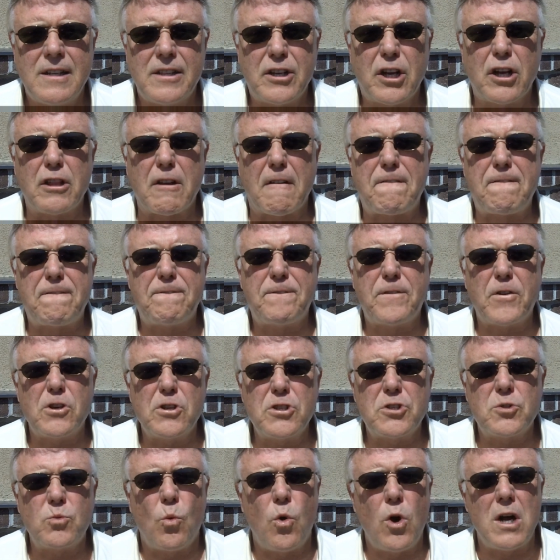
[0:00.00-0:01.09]
They're the
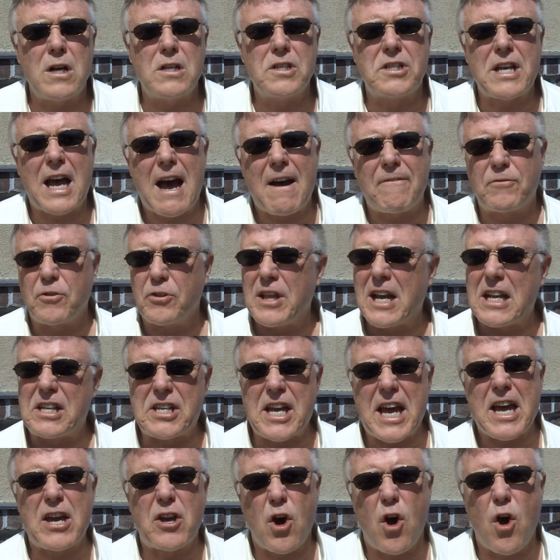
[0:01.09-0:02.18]
first ones after they
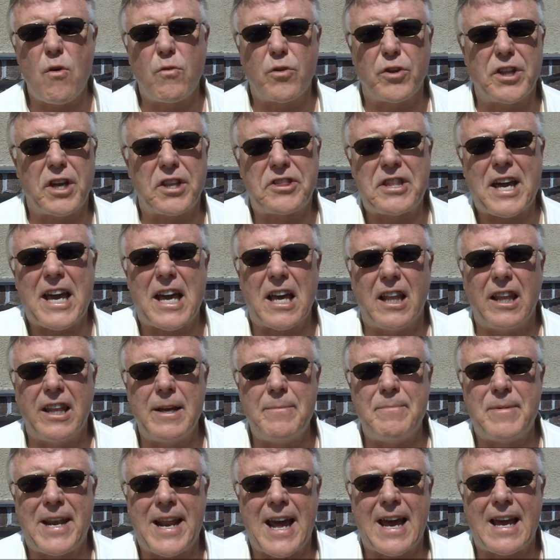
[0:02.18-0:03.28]
take over that they
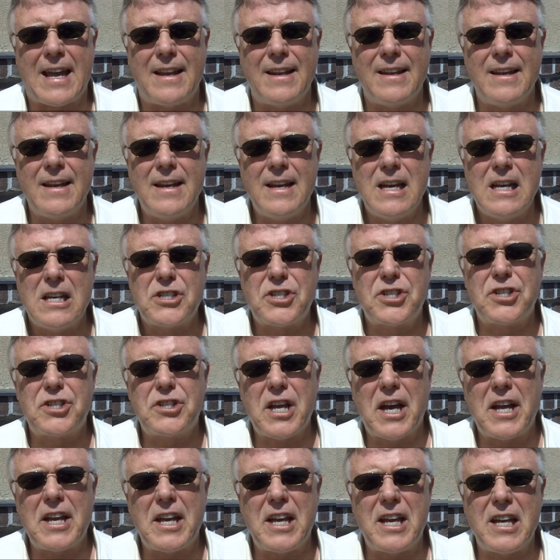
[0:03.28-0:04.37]
eliminate.
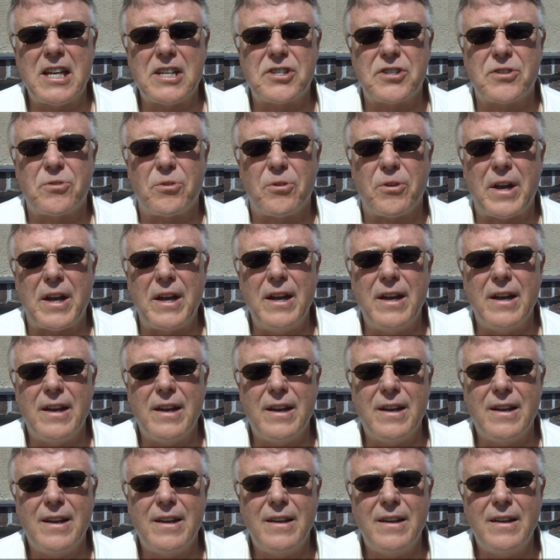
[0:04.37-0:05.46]
Study history.
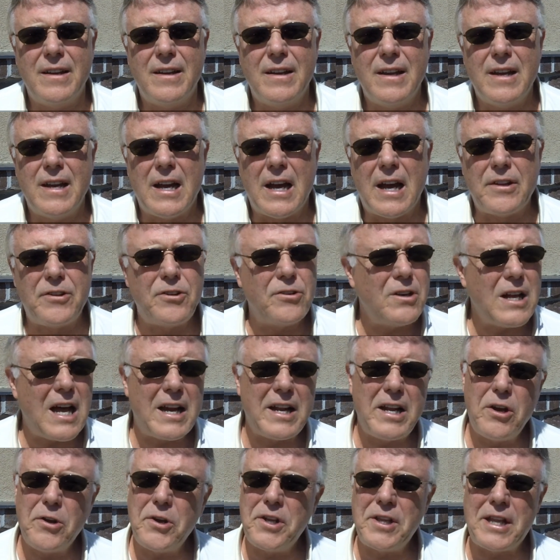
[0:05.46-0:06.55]
And you're
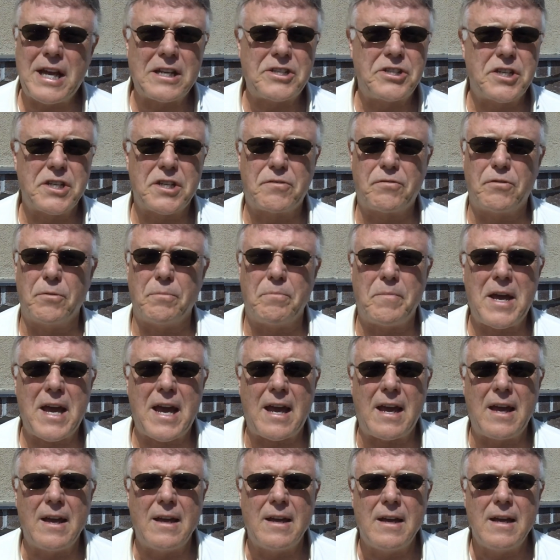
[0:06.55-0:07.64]
not hearing that just from
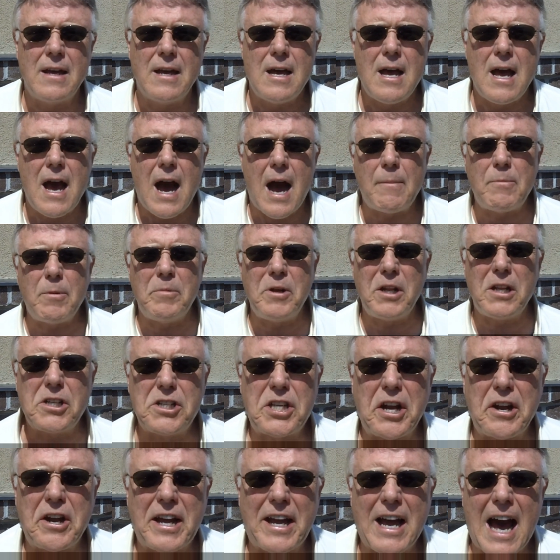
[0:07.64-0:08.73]
me. I'm a
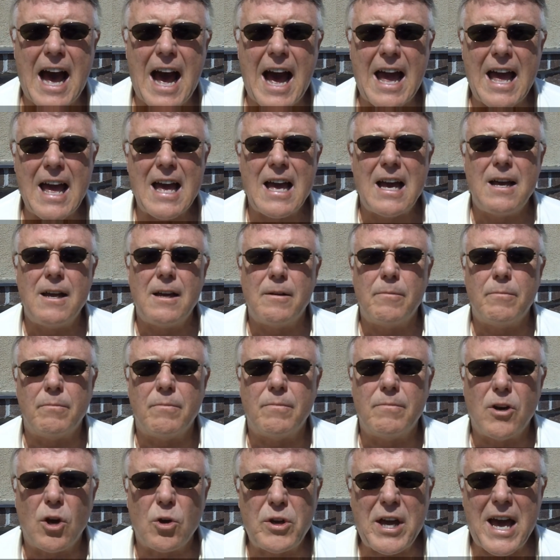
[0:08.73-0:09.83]
military guy,
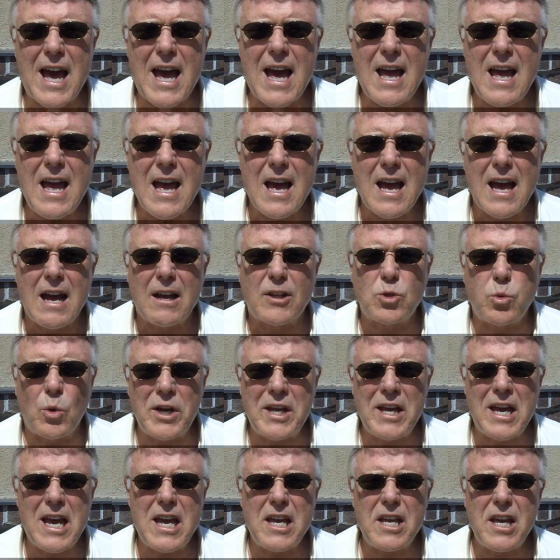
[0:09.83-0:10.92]
okay?
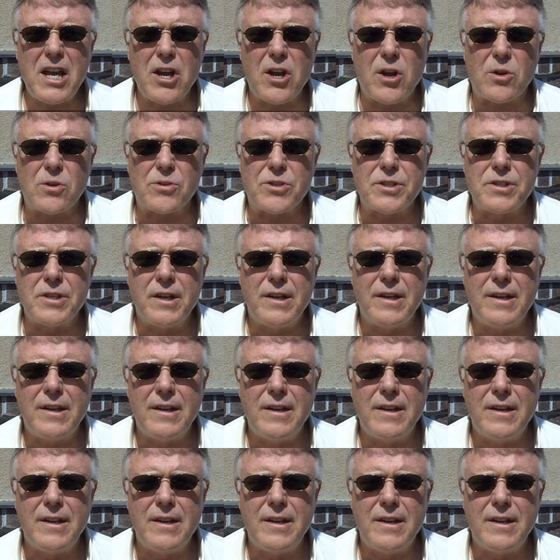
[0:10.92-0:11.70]
28 years.